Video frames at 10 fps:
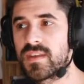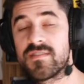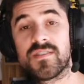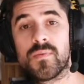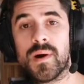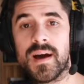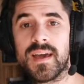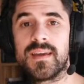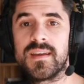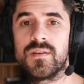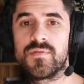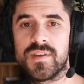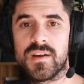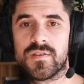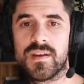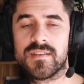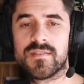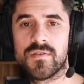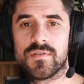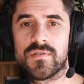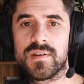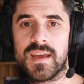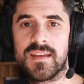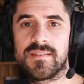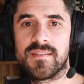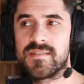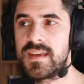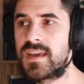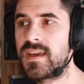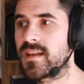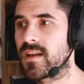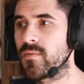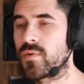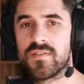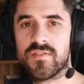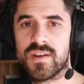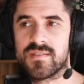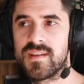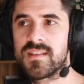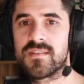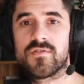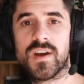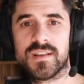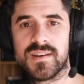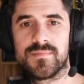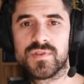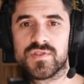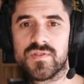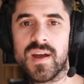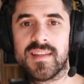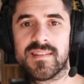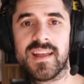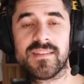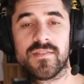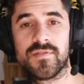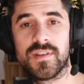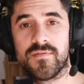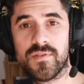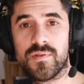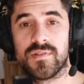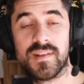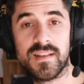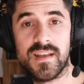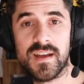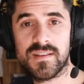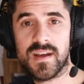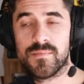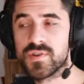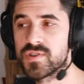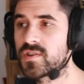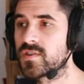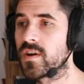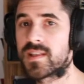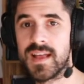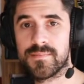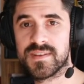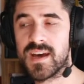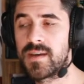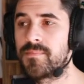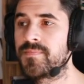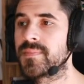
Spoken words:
This is why if the air gets colder in ACC, and I want to stress that the track temperature has less of an influence than the air temperature on lap time,